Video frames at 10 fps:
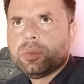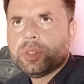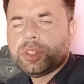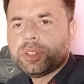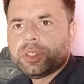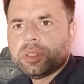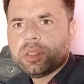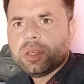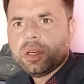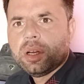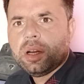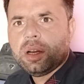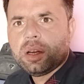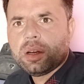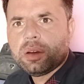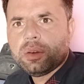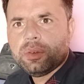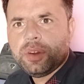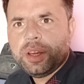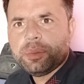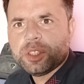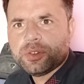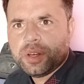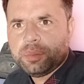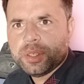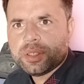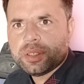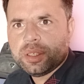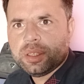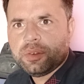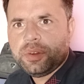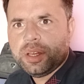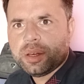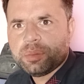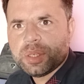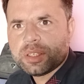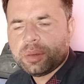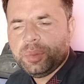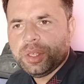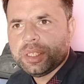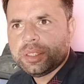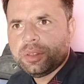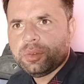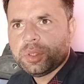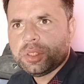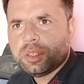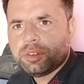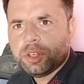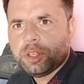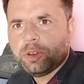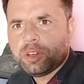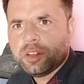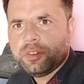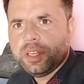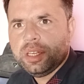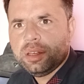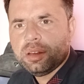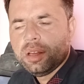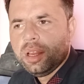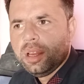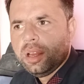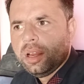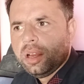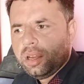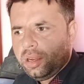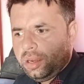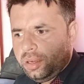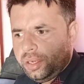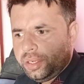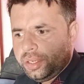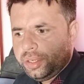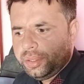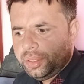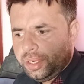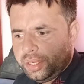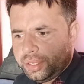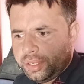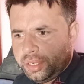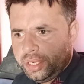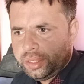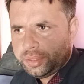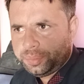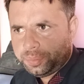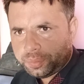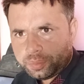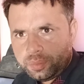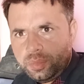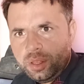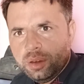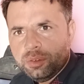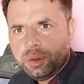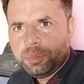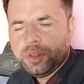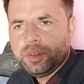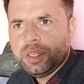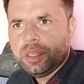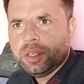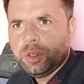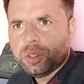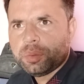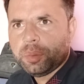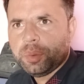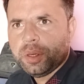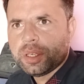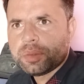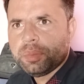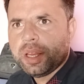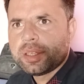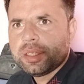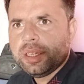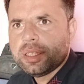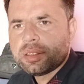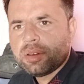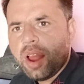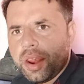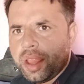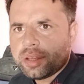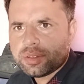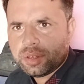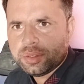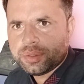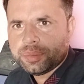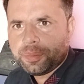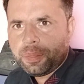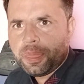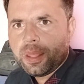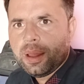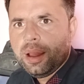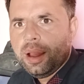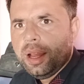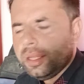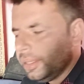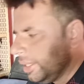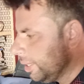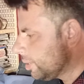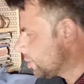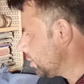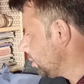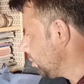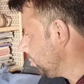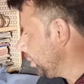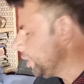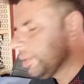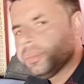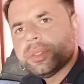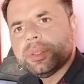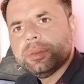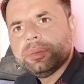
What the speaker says: which are very much famous in the field of mass communication, which are radio, TV, and internet, web TV, newspapers, magazines, and extras. These mediums